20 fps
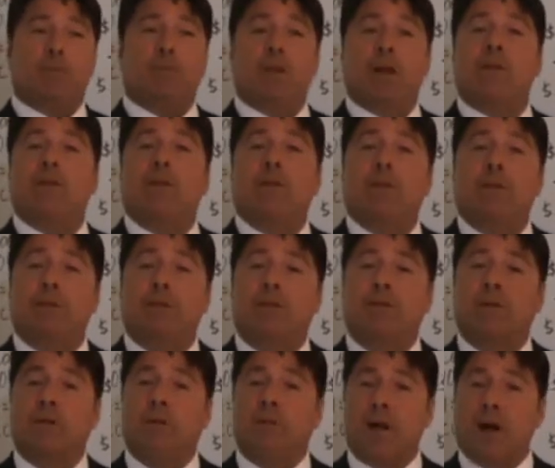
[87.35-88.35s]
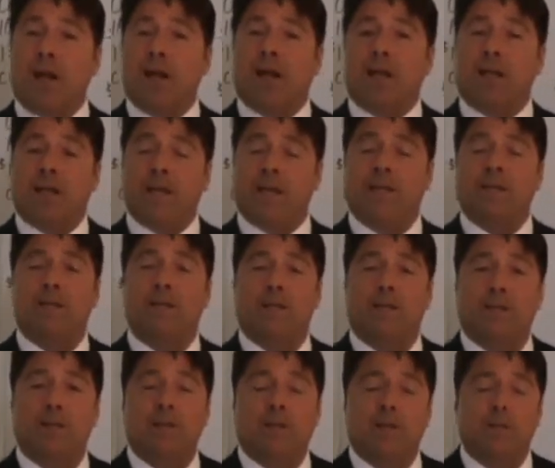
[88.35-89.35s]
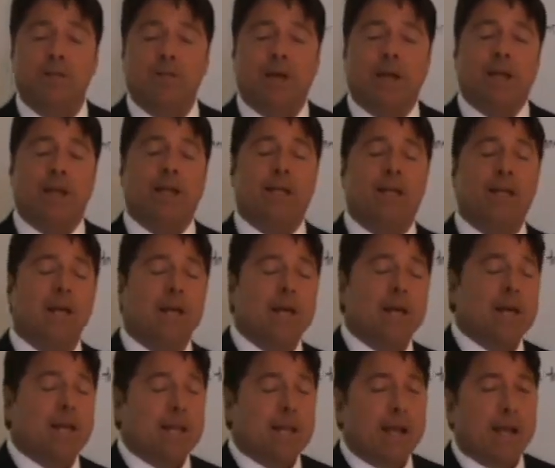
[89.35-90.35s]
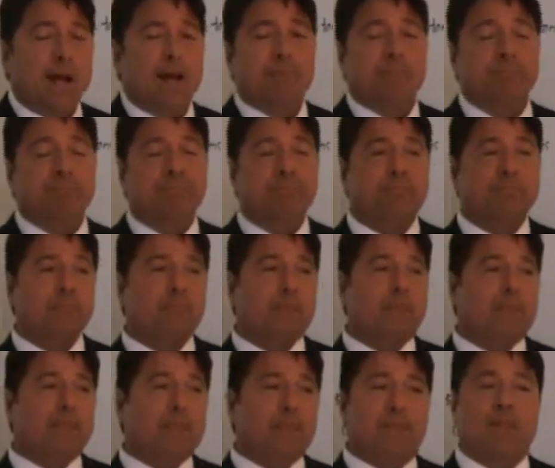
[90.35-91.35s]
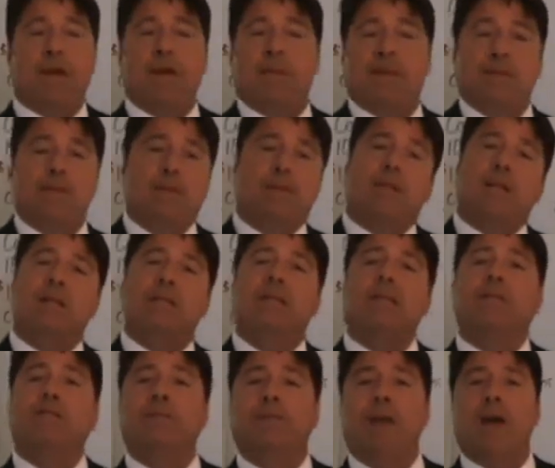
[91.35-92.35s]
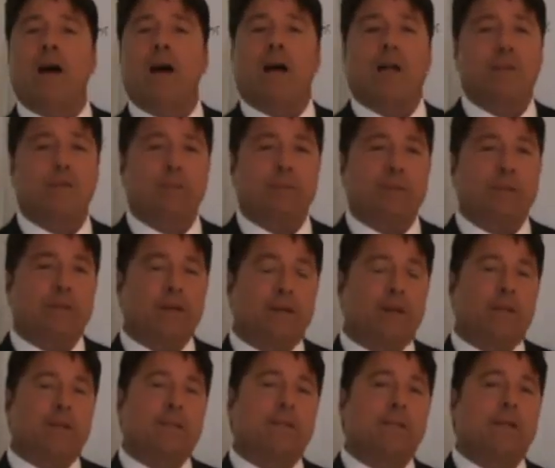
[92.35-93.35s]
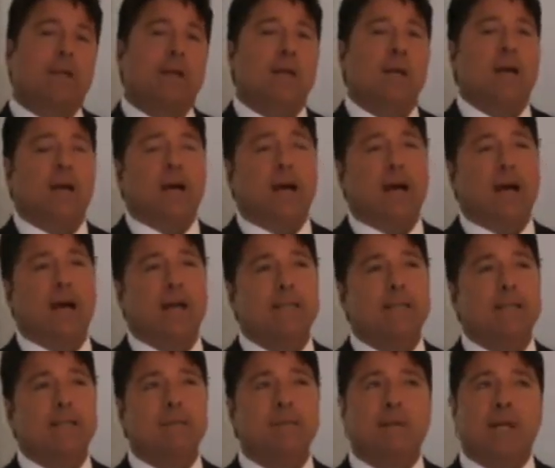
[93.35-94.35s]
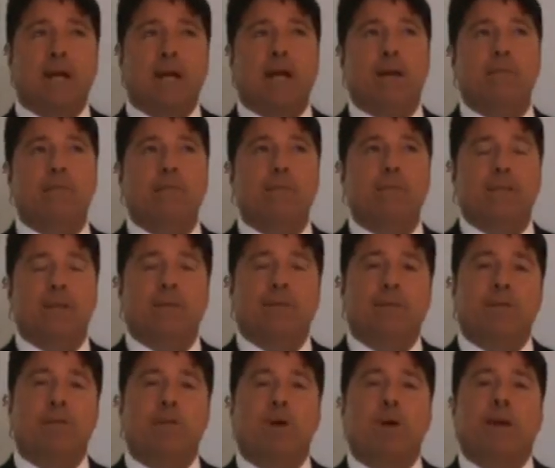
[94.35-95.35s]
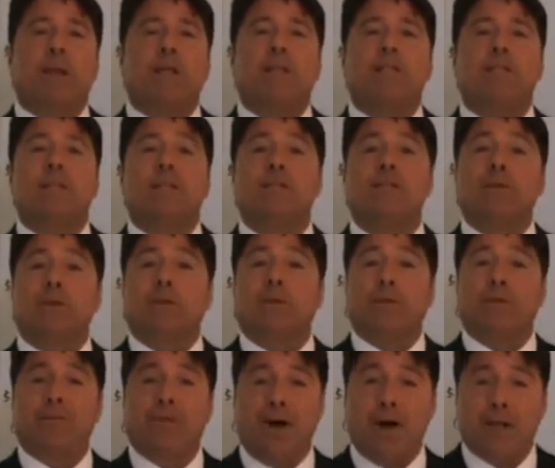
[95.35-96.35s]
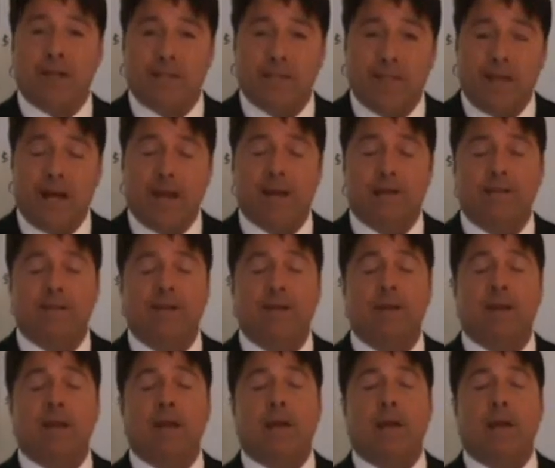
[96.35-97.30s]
whatever your commodity is that you're going to trade. Now, that's in flux because sometimes if the market is extremely volatile,